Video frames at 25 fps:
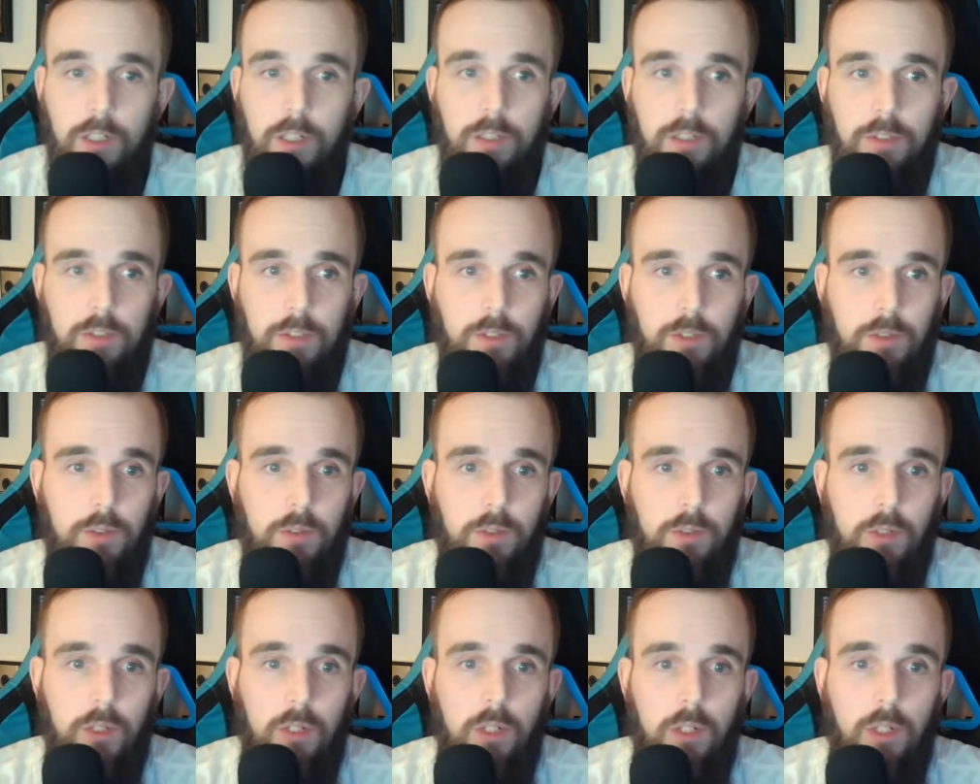
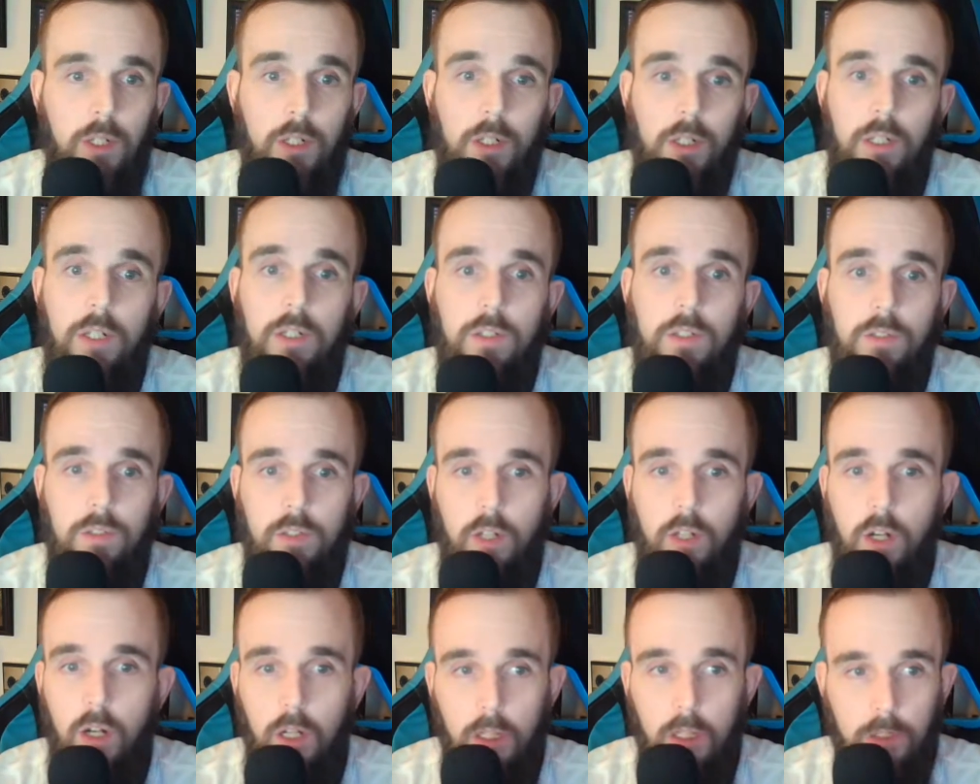It is
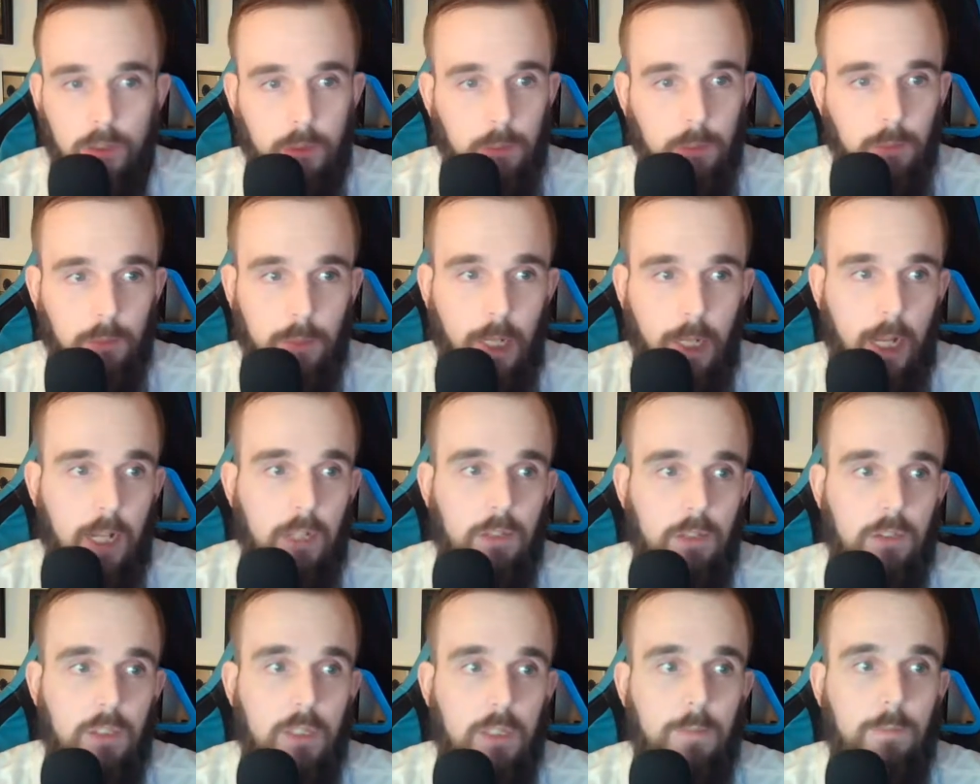an awesome
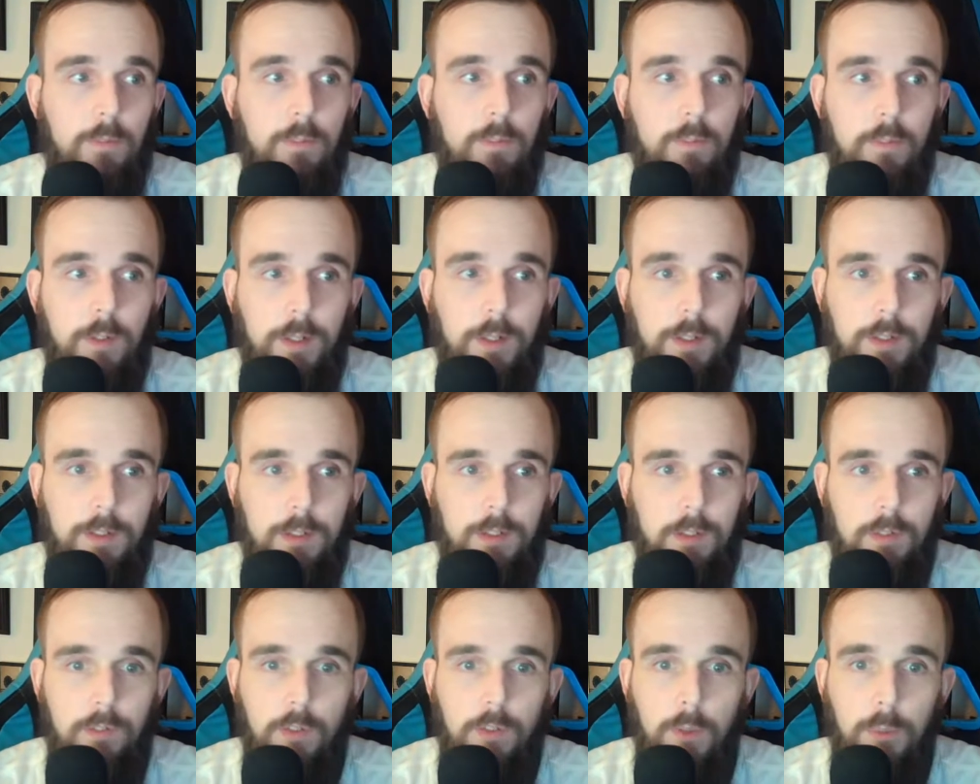concept for
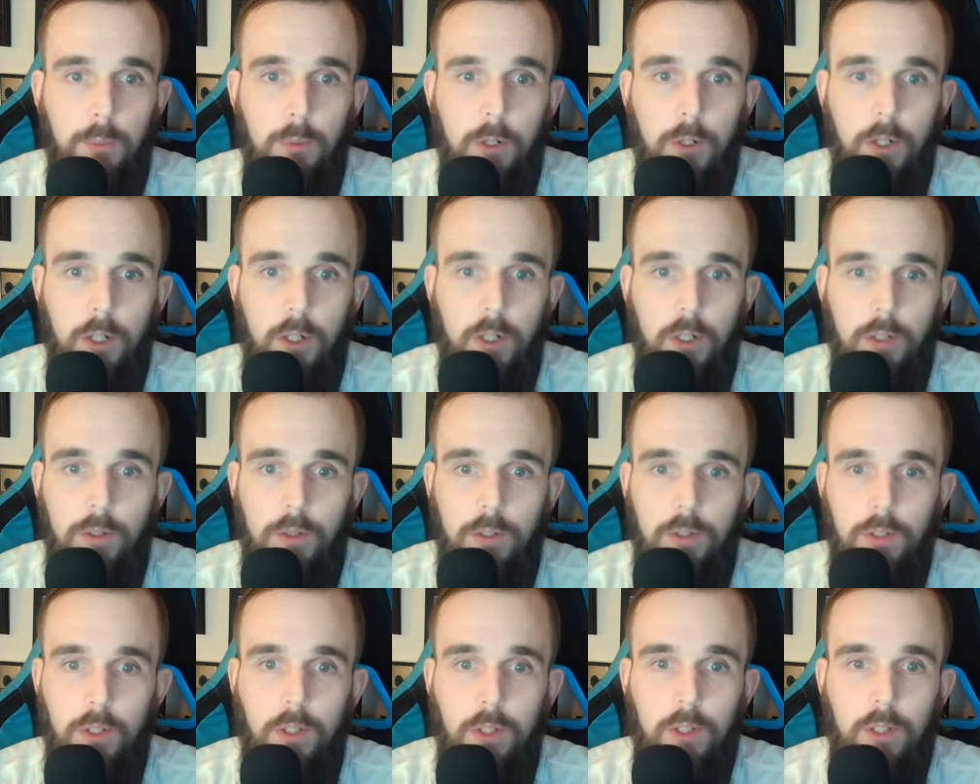fantasy football.